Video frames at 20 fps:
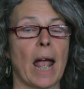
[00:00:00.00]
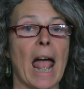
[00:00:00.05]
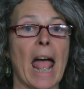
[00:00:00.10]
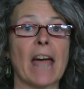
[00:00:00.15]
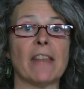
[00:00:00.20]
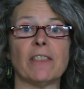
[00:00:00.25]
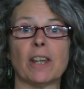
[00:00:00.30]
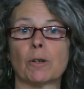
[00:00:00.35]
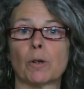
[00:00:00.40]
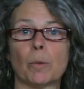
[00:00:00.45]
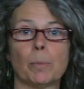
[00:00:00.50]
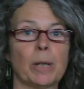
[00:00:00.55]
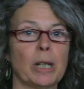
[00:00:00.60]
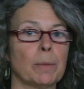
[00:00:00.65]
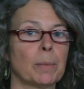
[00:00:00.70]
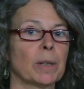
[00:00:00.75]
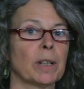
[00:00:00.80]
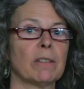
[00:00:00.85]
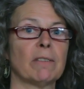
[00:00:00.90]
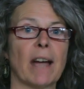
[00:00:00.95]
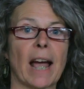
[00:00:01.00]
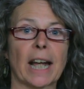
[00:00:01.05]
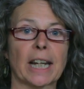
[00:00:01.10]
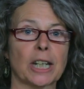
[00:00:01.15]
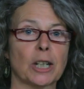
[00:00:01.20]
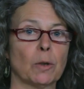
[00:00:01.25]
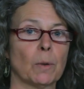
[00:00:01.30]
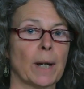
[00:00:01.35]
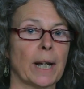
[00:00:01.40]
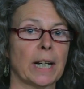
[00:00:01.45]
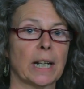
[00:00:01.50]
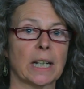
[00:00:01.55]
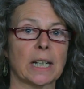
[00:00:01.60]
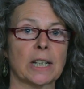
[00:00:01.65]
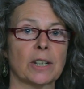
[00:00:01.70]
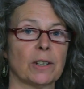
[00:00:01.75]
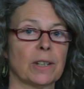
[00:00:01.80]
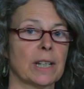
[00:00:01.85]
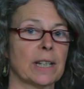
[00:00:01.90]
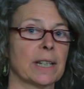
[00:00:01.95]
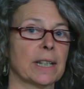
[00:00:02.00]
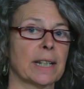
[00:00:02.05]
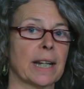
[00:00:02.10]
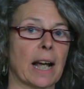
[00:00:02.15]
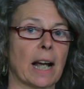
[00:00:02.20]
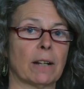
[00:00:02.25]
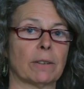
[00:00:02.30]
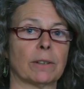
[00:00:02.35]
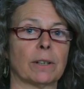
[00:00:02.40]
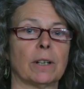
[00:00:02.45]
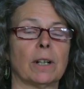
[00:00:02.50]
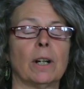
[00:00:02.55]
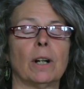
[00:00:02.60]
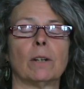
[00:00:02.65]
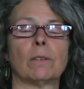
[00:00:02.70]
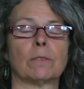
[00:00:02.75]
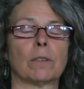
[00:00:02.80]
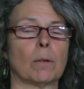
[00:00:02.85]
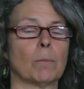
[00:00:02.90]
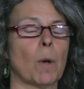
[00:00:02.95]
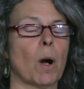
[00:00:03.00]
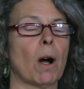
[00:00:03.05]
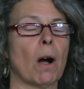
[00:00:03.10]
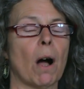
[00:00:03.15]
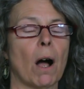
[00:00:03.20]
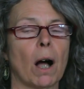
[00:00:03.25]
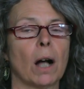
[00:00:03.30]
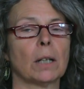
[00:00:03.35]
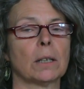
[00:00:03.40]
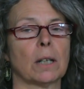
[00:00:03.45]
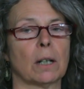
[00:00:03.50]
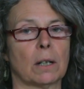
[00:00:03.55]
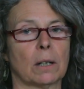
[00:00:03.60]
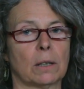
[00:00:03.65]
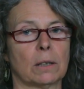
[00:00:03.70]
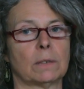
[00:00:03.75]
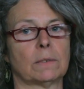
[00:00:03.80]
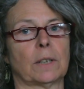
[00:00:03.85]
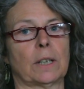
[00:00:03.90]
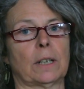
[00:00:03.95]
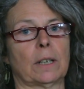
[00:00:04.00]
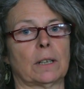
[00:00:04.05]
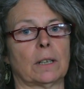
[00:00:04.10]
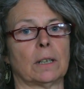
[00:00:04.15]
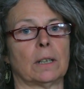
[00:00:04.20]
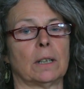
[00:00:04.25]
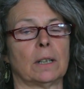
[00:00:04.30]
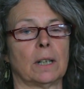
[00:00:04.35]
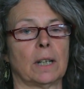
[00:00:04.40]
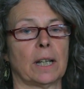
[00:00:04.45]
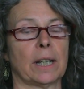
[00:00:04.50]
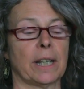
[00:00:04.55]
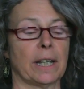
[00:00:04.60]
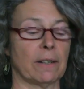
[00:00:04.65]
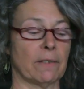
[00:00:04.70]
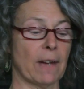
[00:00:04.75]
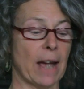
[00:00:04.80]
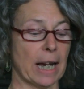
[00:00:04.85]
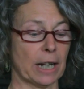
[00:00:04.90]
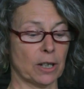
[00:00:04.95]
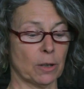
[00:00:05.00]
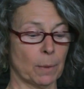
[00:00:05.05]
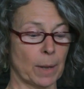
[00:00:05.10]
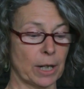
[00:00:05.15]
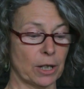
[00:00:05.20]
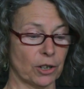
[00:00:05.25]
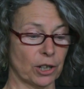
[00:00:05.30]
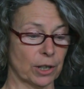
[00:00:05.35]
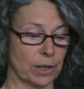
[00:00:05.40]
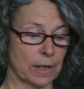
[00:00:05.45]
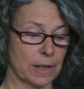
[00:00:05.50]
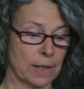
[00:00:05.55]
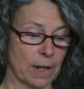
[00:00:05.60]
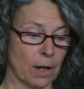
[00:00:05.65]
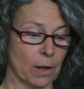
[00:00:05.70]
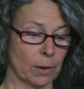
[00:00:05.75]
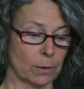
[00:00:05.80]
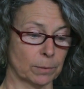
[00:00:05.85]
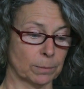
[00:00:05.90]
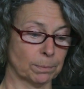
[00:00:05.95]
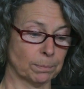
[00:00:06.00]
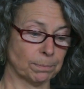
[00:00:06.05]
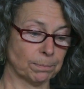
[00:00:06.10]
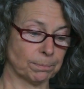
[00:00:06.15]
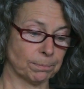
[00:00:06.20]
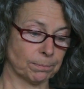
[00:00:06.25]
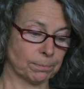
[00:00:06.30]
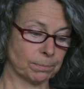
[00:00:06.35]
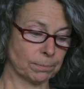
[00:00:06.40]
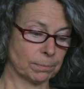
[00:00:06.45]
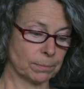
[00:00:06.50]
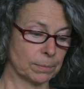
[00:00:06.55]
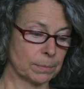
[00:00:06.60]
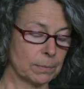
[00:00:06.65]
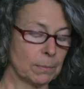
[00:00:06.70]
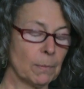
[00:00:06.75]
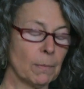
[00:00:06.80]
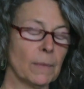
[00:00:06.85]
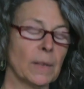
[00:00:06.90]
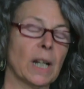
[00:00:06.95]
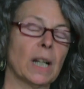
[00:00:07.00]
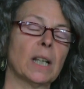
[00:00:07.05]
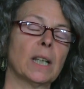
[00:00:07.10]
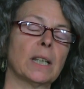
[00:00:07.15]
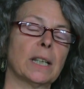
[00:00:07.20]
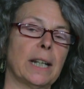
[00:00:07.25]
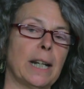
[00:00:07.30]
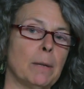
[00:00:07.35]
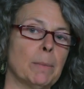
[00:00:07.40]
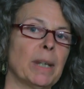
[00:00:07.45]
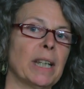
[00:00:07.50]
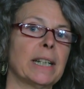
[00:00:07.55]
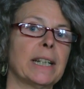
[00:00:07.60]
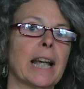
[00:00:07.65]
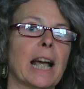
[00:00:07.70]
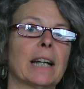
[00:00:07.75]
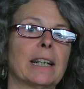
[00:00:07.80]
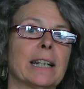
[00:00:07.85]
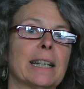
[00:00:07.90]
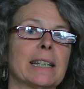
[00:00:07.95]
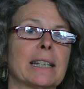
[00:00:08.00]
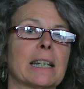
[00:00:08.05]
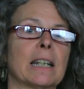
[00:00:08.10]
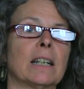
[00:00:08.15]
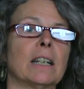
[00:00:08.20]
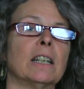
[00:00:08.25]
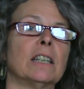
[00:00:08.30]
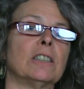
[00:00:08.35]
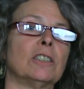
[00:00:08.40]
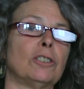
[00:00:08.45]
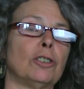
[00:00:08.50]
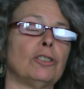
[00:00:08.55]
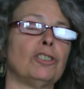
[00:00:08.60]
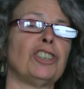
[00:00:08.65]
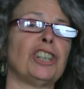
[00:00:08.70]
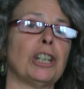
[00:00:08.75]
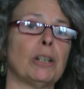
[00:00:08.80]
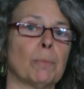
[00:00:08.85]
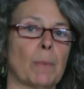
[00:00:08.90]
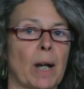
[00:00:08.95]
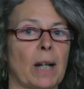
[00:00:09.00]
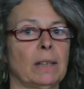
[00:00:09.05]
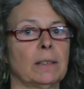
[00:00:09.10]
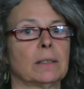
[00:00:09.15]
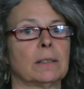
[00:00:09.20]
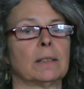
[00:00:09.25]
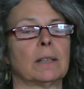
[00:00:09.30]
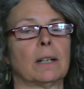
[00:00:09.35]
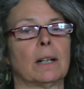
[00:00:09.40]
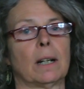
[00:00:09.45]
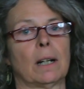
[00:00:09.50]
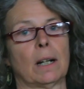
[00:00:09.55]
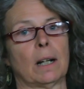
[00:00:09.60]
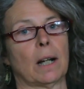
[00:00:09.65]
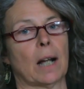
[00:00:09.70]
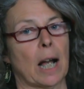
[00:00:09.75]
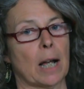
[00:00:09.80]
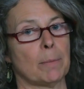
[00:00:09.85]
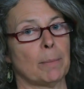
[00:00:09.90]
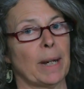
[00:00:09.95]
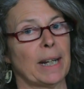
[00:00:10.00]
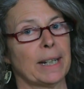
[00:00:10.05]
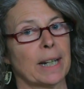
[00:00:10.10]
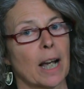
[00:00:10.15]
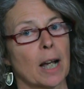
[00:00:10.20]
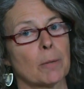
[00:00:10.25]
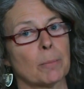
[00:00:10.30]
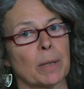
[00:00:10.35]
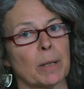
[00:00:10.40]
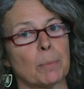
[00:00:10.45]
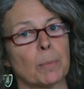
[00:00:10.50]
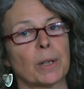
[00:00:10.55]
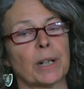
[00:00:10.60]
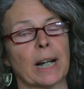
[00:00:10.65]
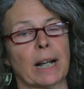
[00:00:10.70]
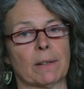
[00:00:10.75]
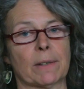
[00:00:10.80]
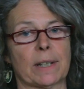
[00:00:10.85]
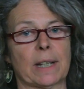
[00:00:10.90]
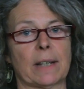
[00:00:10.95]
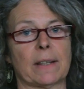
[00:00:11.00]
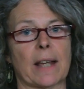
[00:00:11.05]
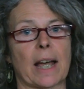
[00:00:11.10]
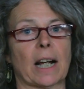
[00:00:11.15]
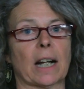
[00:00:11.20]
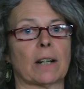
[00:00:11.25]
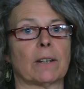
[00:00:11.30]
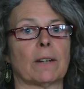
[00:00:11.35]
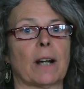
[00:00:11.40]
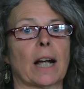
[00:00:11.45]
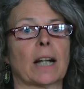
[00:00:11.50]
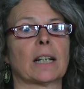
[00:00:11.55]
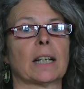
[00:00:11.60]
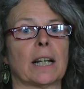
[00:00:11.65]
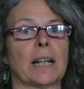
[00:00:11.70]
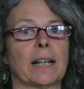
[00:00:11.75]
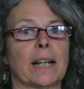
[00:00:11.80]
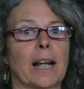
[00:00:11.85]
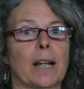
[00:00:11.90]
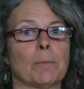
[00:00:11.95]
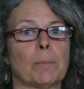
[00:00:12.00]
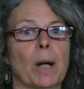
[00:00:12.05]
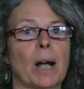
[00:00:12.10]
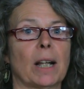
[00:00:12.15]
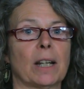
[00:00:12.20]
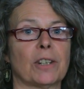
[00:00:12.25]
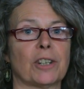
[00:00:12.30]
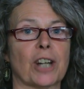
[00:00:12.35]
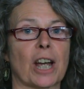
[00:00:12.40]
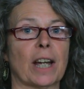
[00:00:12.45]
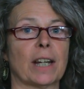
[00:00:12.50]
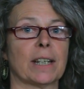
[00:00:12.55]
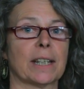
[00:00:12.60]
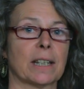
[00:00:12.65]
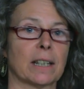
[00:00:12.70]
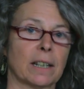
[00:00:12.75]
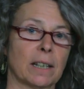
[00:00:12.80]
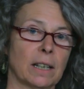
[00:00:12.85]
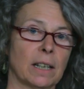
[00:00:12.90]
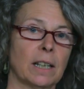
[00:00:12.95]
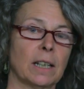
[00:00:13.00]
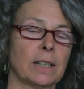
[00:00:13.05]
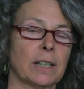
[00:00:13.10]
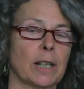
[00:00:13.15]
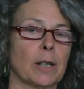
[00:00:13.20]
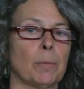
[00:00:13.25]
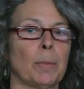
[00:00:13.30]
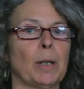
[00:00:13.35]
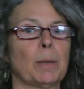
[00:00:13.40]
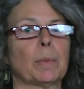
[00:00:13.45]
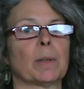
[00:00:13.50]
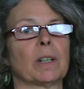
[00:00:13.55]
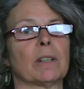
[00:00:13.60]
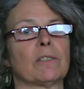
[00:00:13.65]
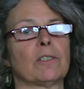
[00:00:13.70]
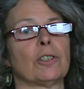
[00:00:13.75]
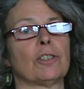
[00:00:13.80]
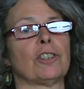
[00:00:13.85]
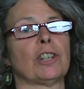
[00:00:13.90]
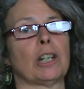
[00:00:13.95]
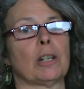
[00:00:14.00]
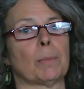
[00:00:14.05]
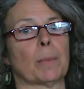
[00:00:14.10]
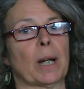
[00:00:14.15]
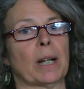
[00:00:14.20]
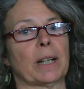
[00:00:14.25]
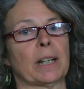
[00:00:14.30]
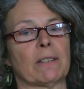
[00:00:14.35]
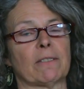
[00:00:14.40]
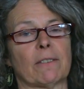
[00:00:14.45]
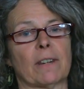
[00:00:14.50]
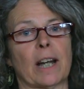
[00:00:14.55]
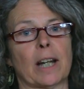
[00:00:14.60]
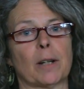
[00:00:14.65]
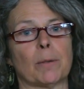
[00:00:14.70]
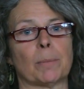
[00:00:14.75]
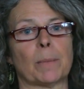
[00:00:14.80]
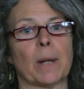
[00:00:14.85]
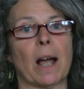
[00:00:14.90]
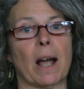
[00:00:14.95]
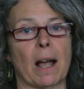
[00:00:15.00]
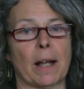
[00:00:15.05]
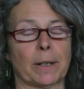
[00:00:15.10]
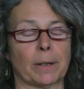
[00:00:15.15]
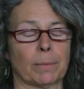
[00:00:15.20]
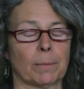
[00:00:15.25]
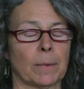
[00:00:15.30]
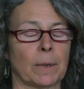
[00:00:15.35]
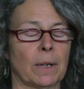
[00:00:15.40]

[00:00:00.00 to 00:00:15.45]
And there were people evacuating to this town from all over the evacuation zone. The name of the town is Tsushima. I may not be pronouncing that correctly, and I apologize to the people of Tsushima if I am not.